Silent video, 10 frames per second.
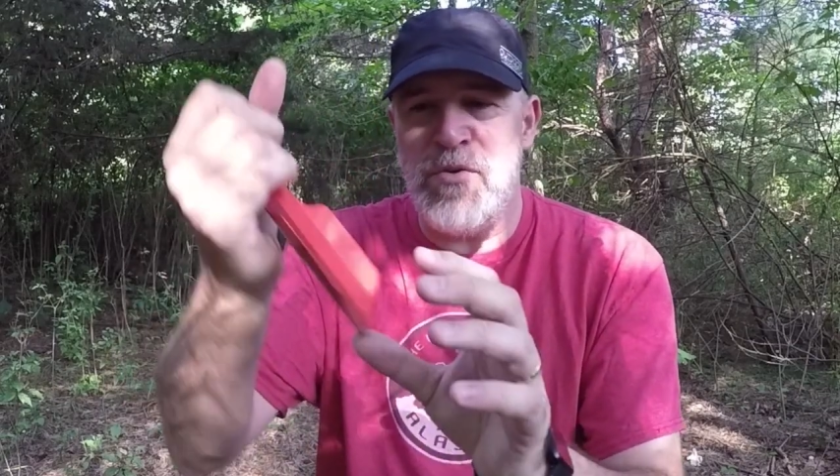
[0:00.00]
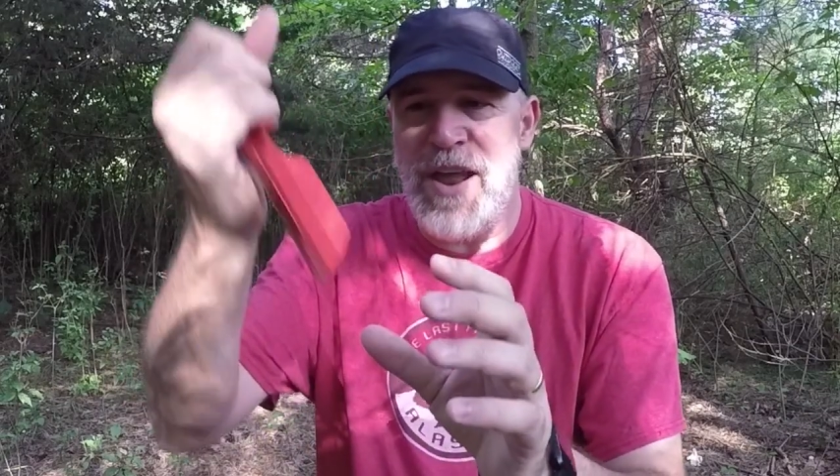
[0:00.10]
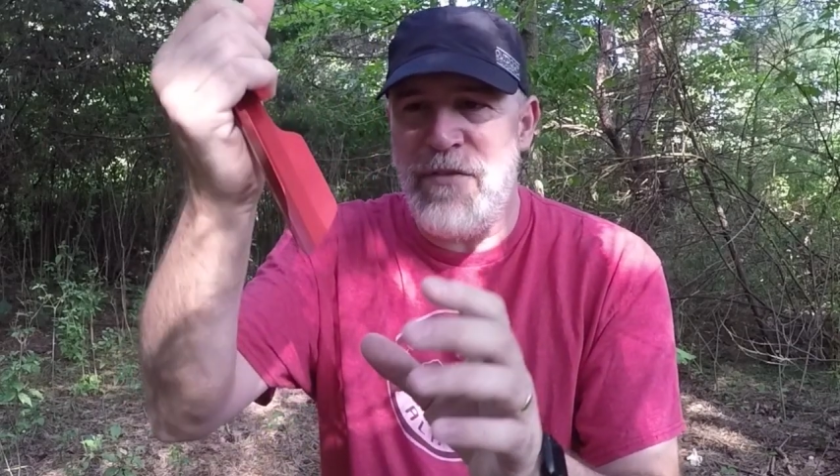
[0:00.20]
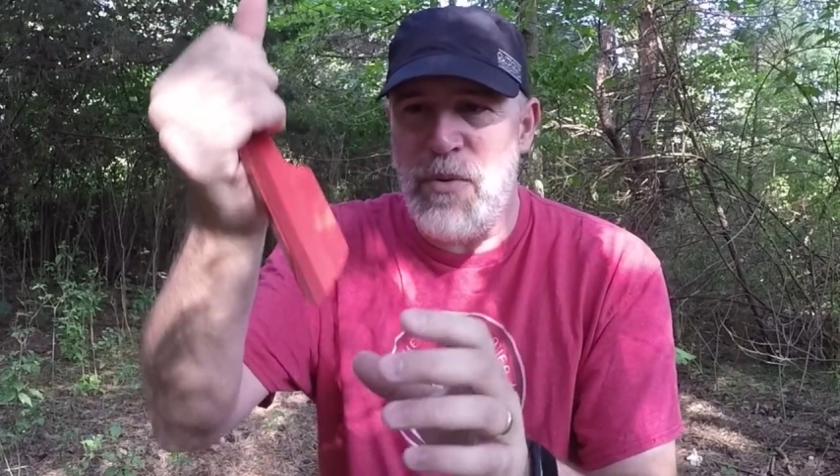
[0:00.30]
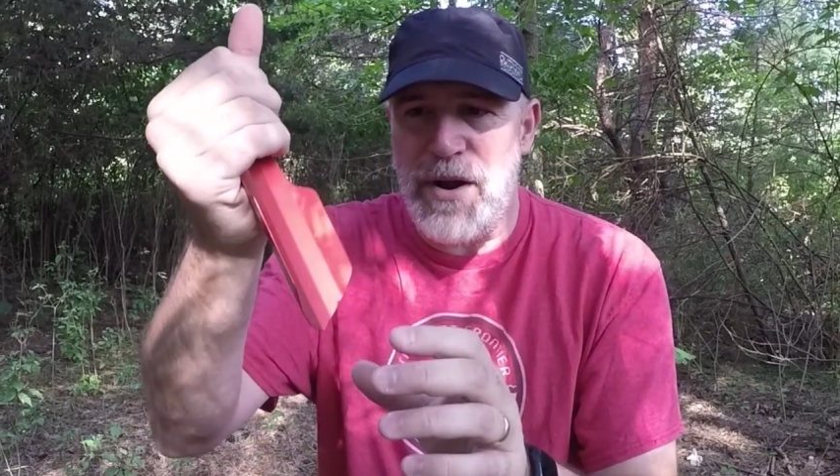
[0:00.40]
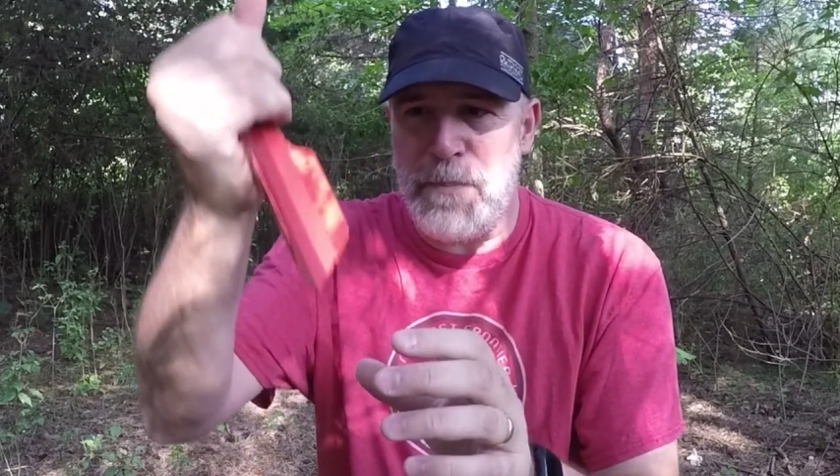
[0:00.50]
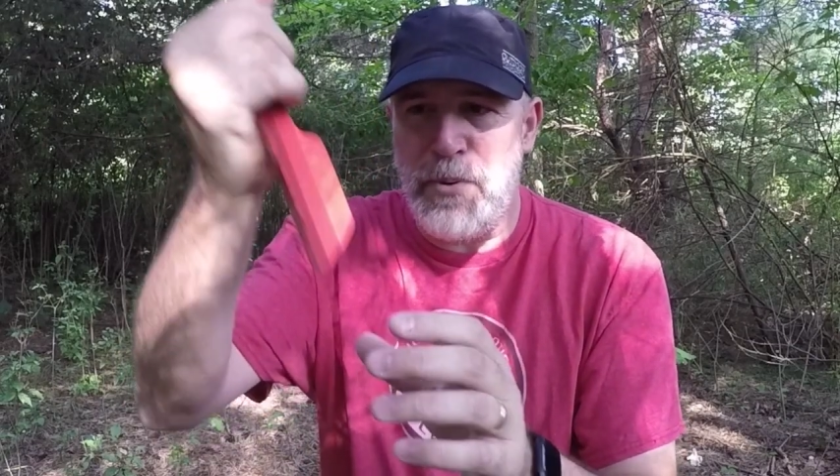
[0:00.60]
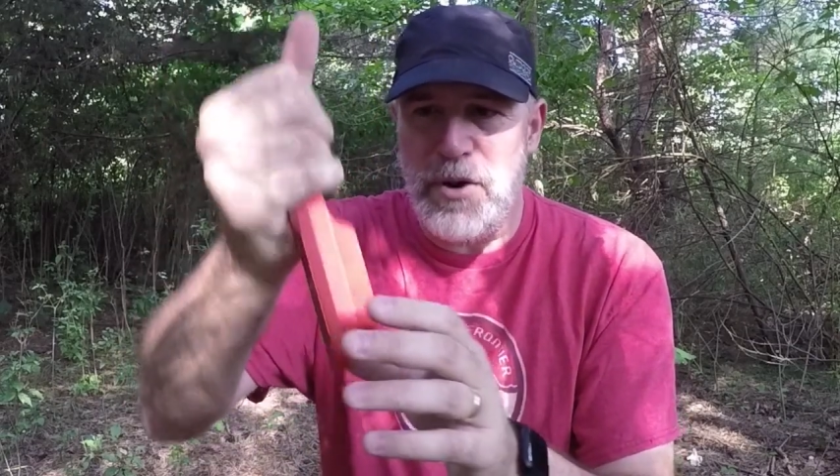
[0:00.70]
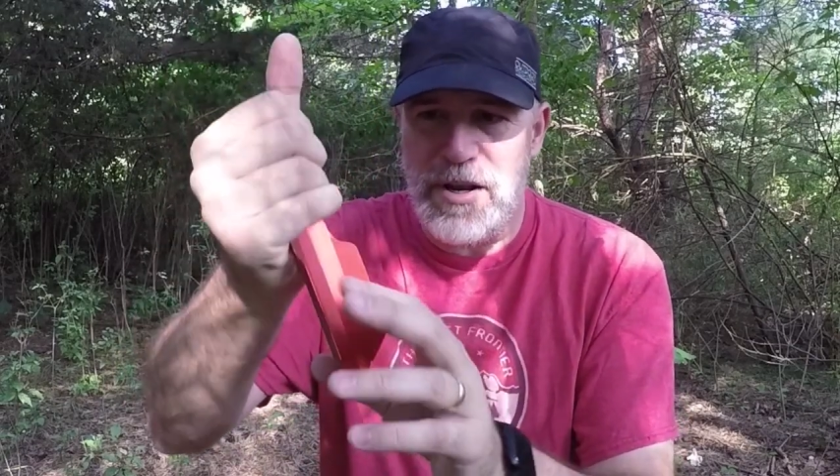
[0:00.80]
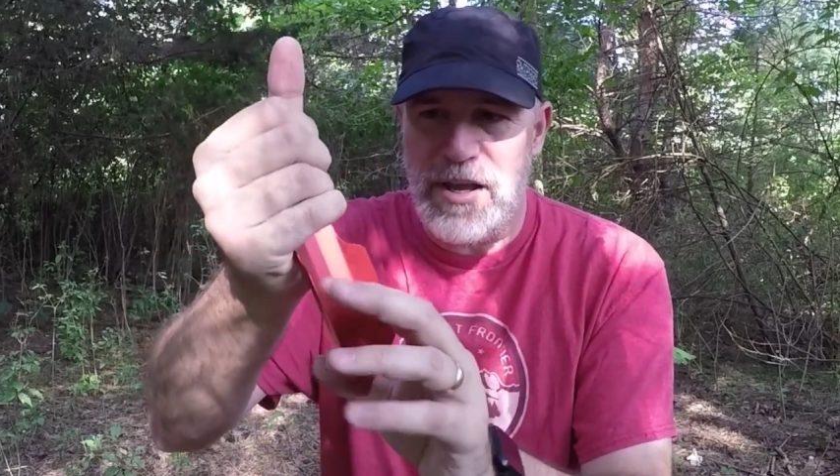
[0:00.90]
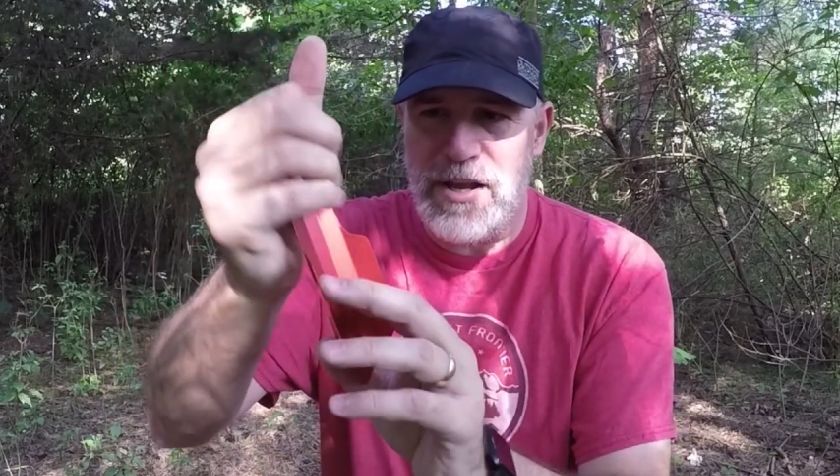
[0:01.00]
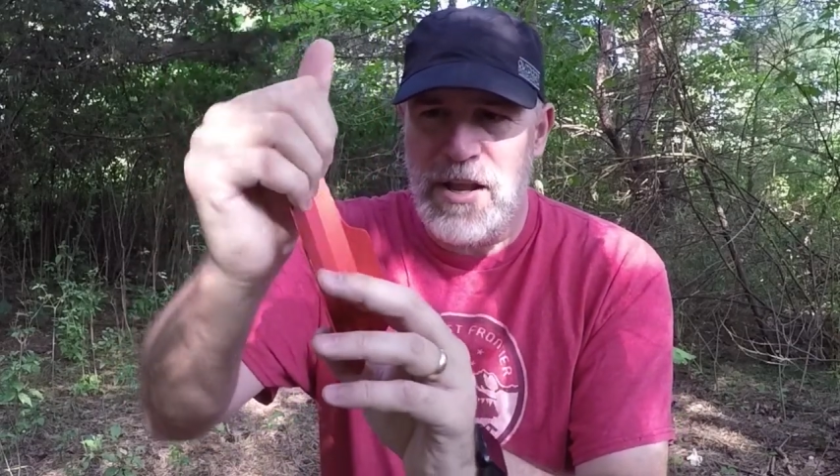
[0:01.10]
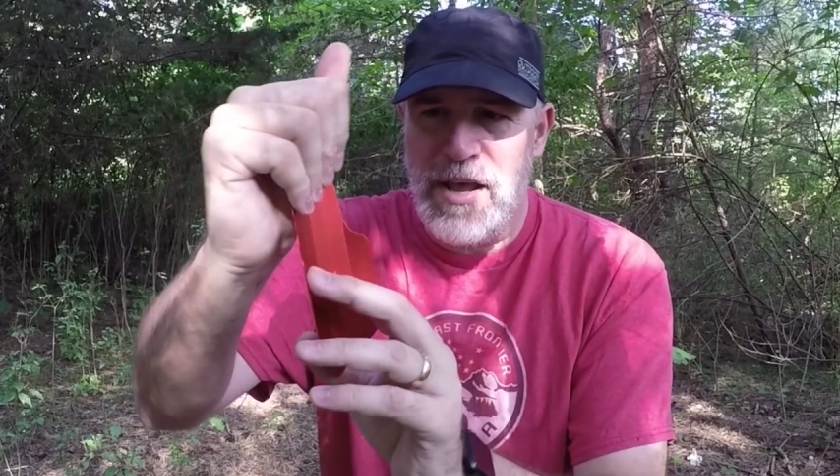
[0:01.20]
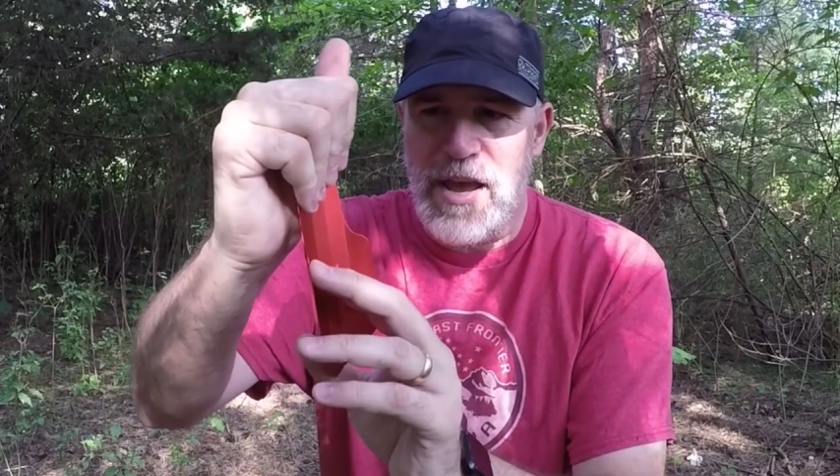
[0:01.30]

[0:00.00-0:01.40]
never want to put it in